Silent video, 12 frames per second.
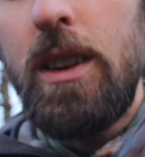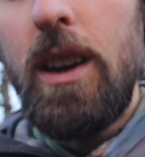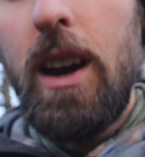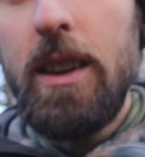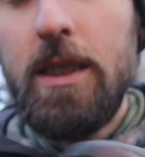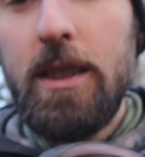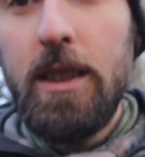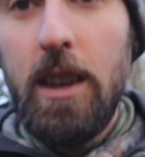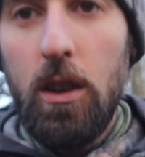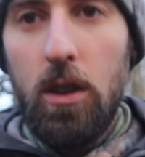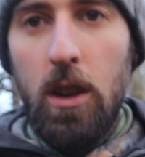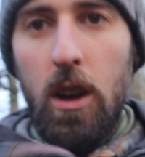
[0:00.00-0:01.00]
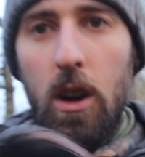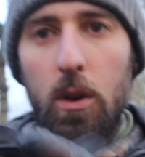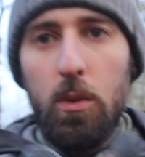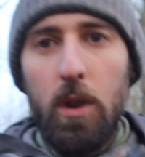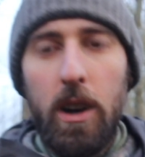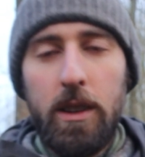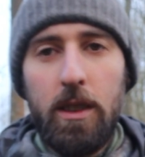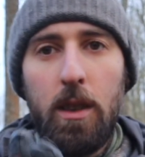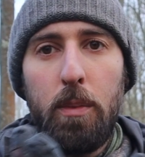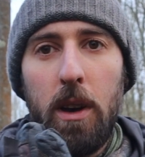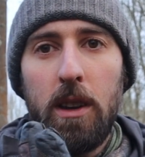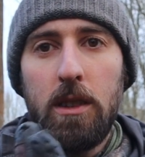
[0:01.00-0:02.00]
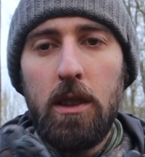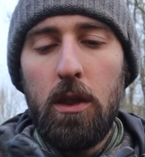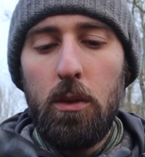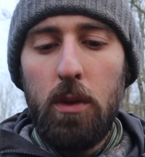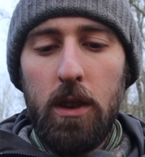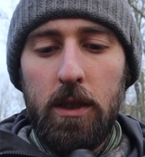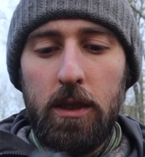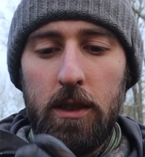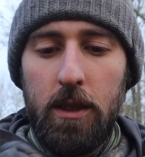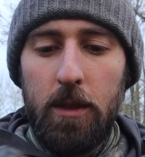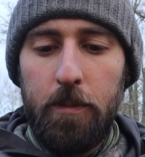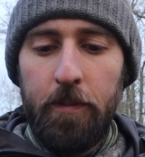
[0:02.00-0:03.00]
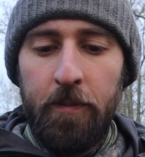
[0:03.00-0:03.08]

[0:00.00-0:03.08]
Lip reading: a nice seal right at the base of the wrist.